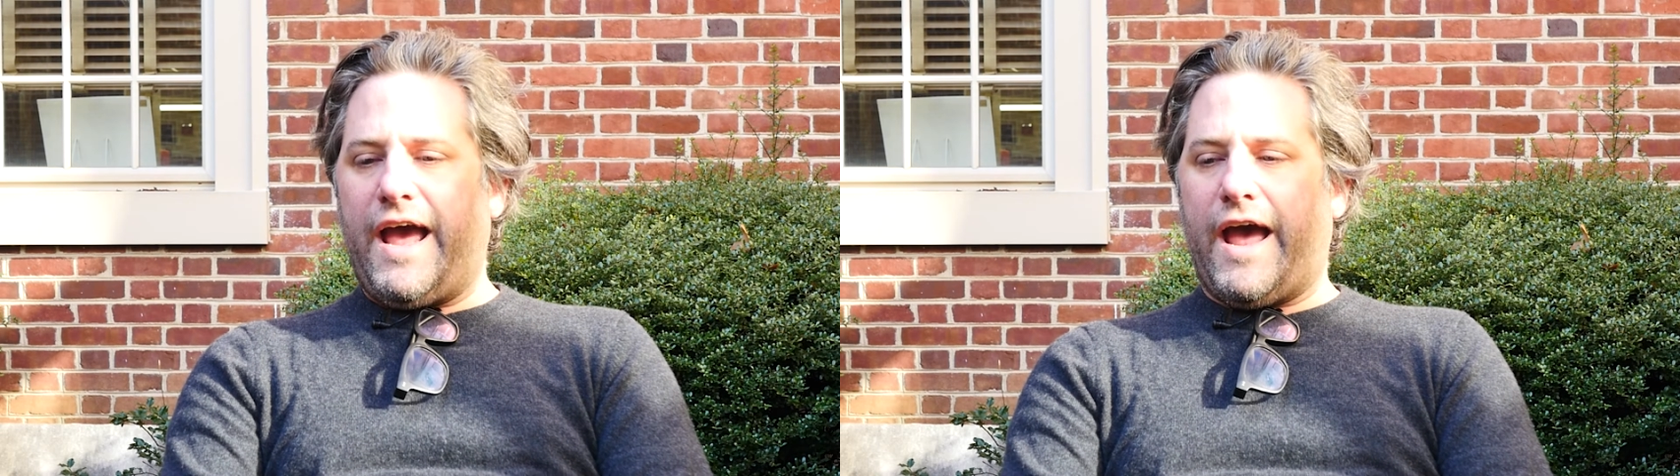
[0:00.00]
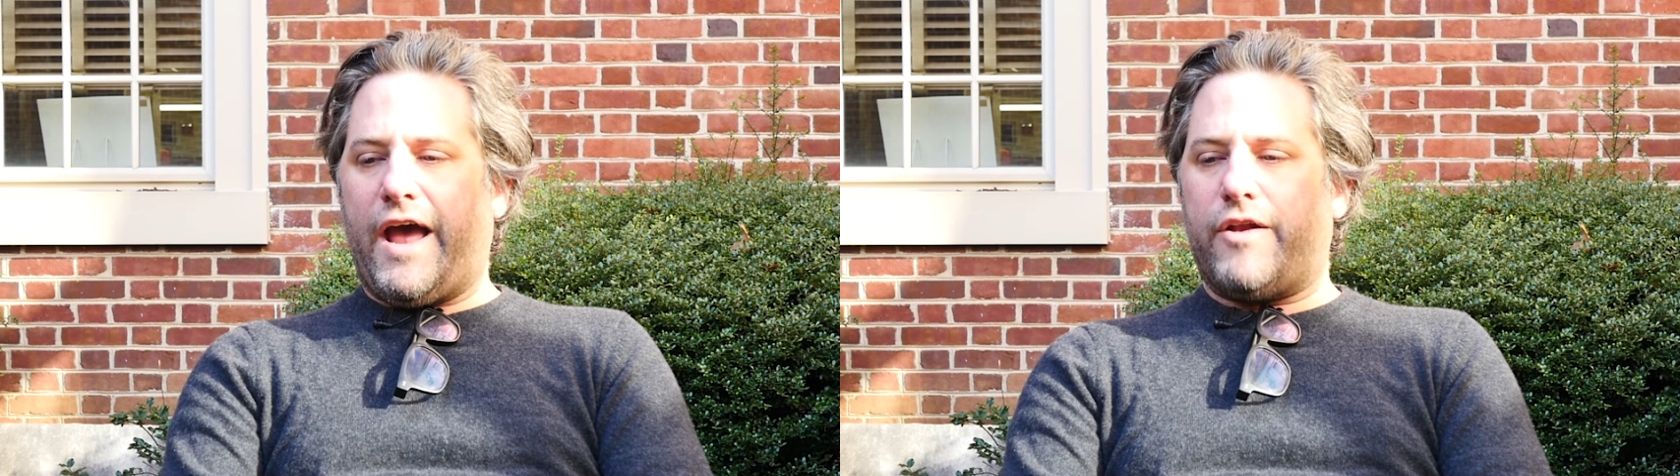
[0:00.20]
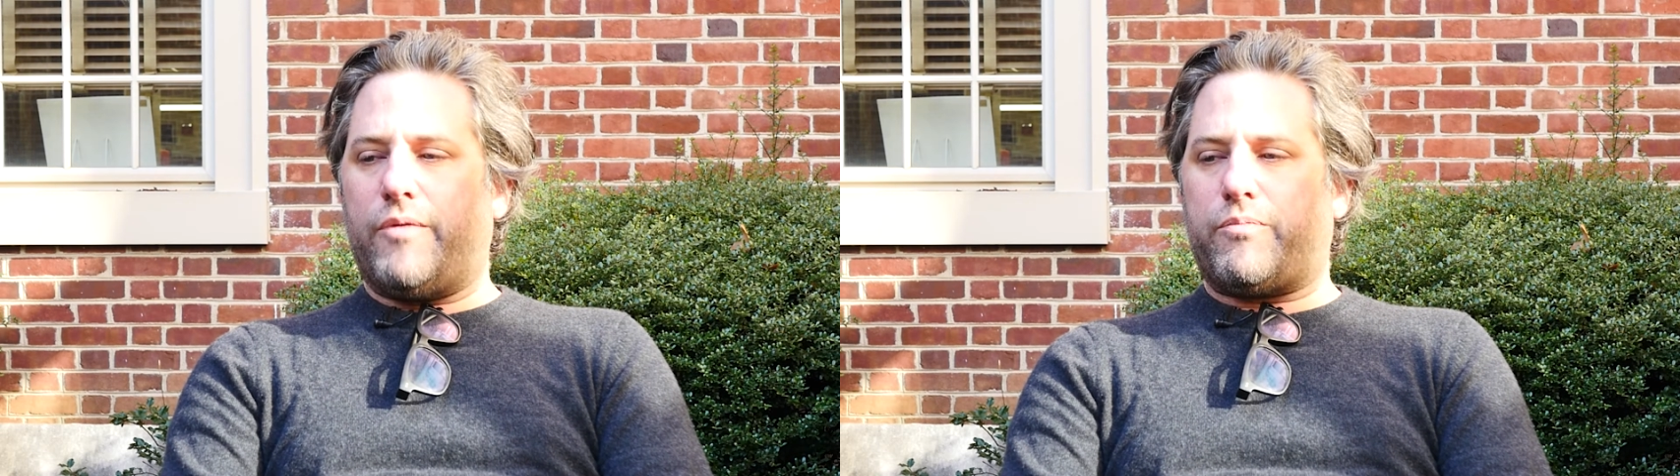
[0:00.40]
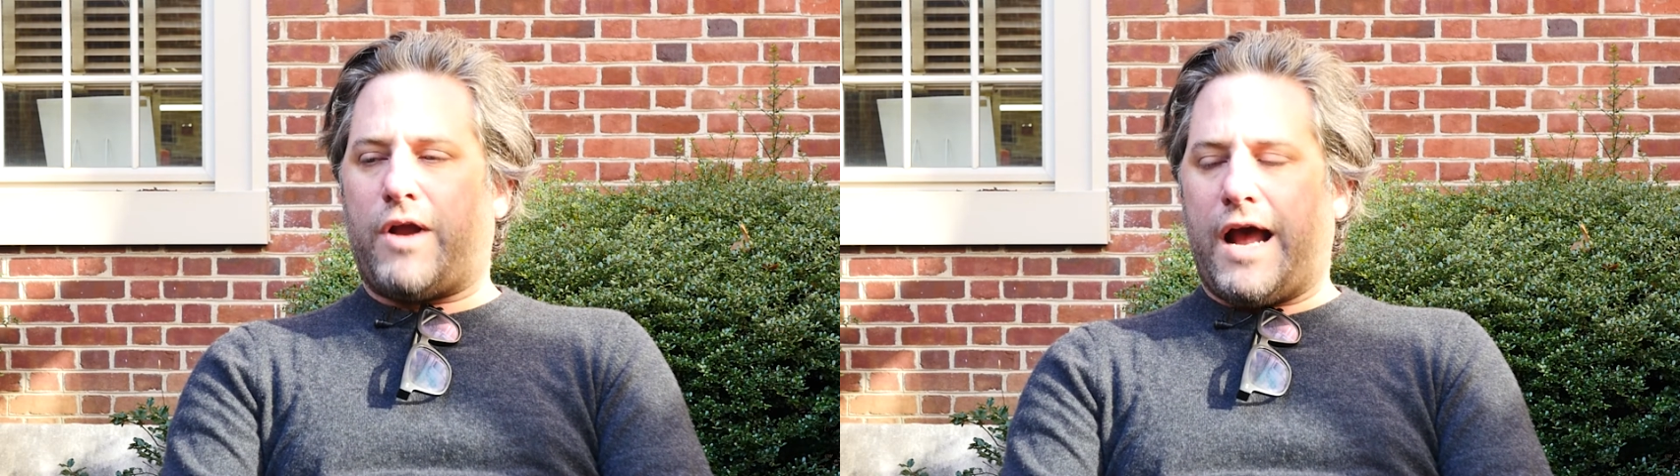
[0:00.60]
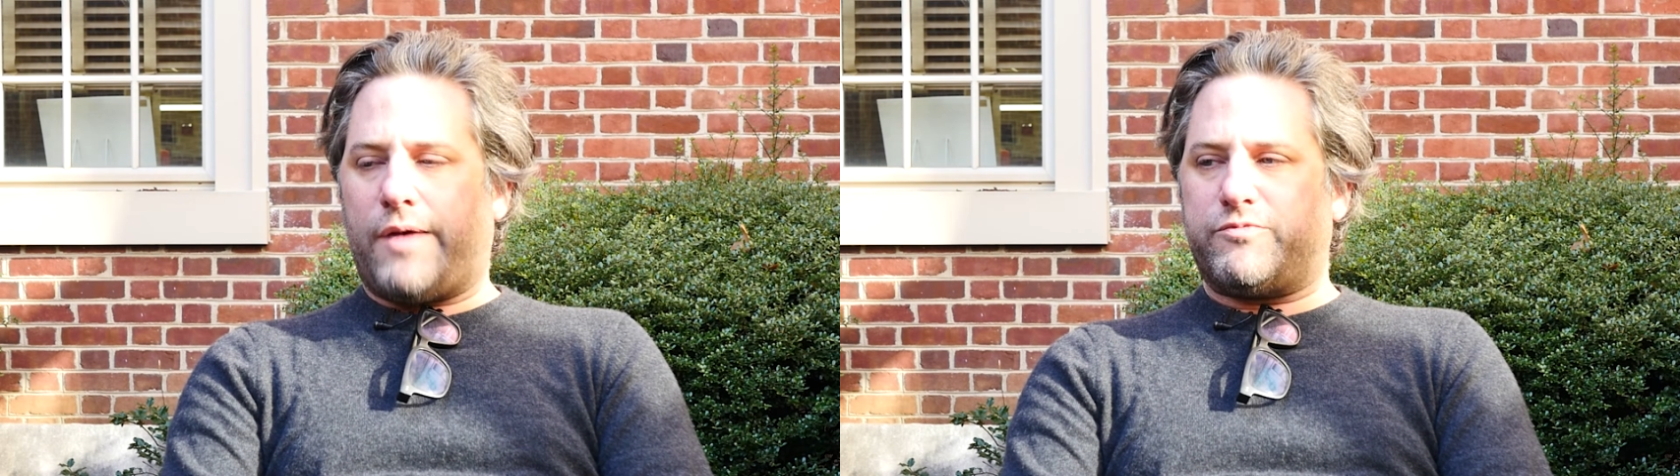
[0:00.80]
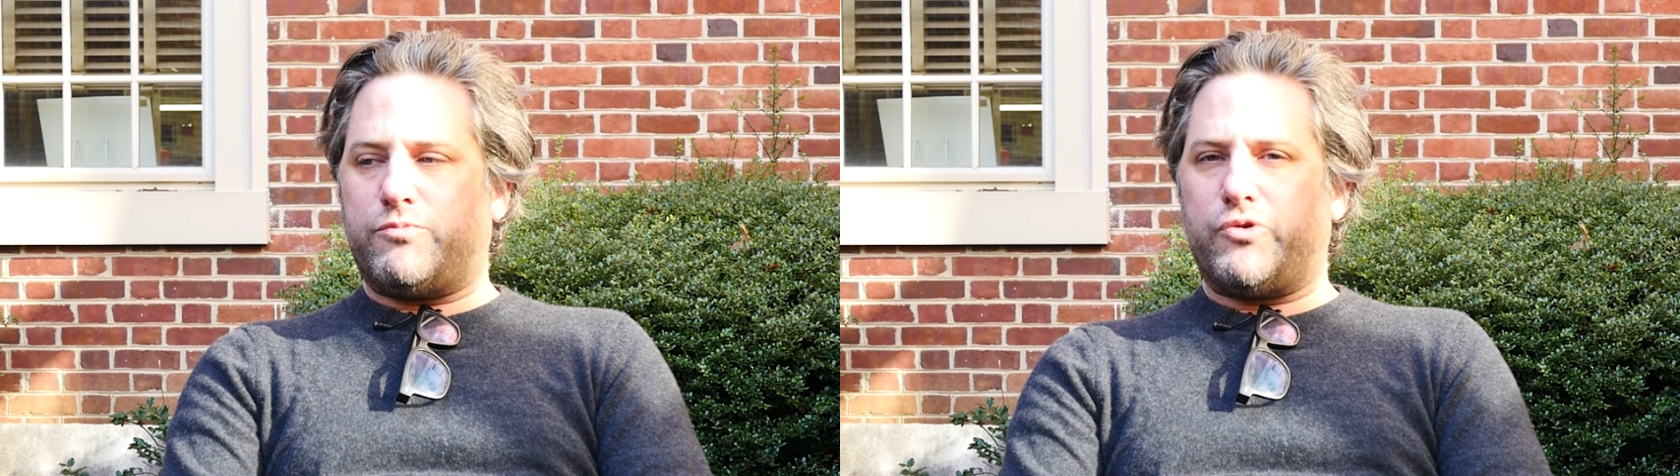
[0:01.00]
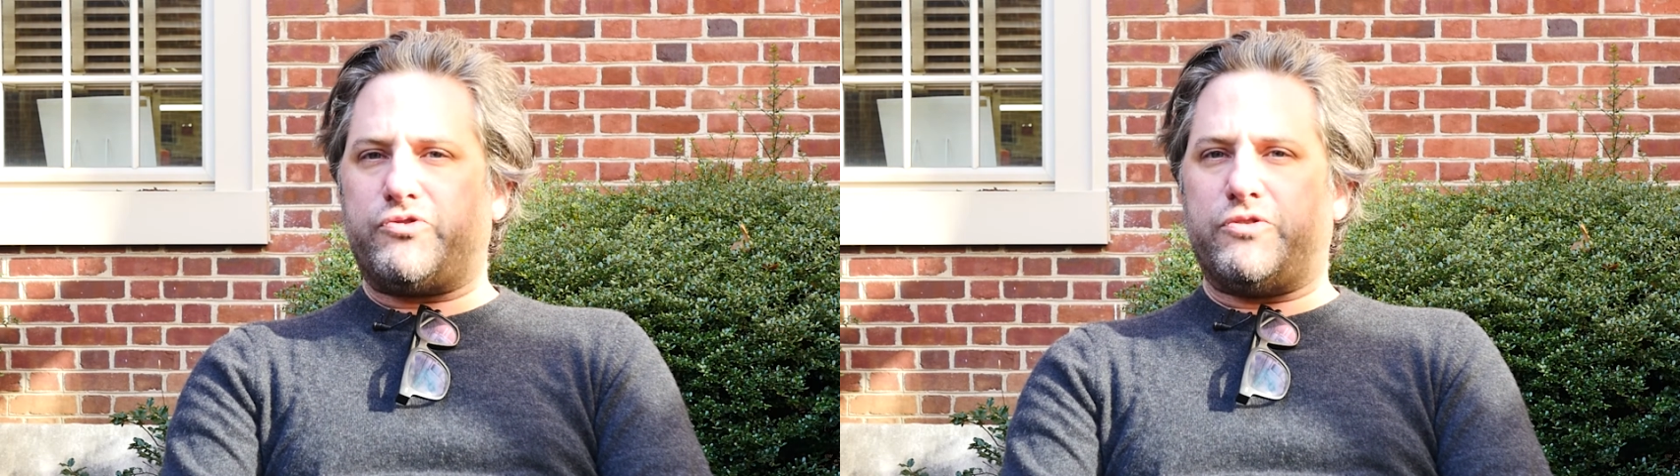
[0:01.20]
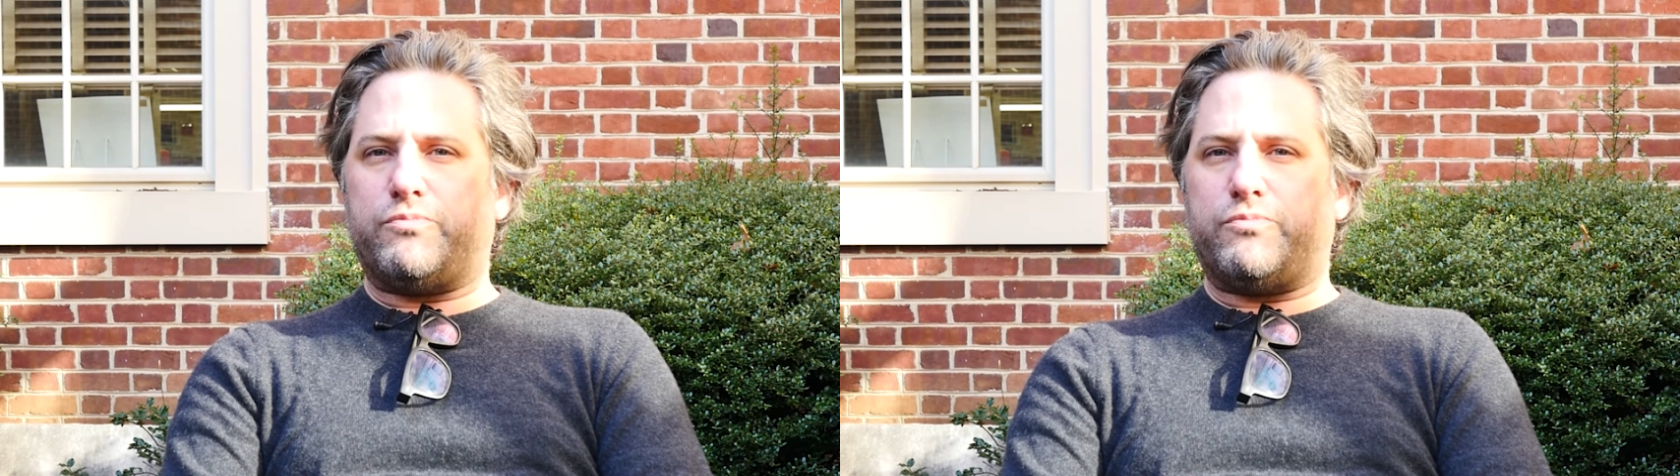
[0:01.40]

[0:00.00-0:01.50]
and perhaps most